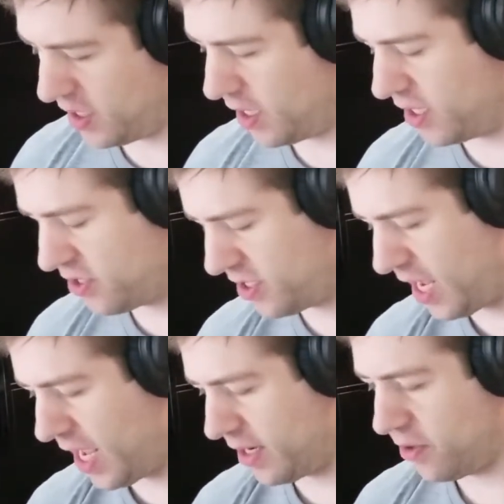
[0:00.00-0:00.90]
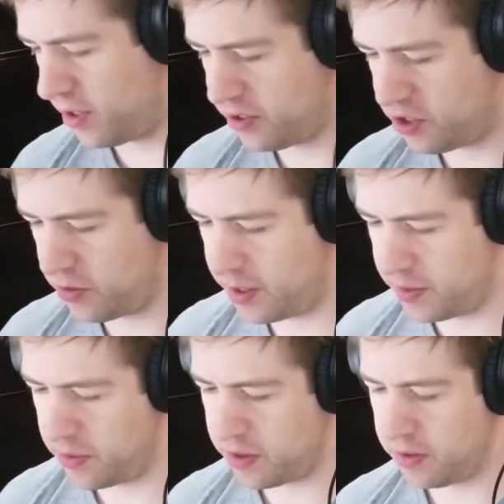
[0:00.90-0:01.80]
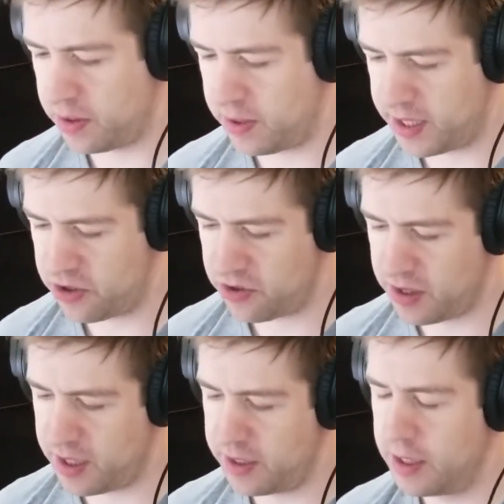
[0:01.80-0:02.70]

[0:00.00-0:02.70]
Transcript: and I just added on to it with a little extra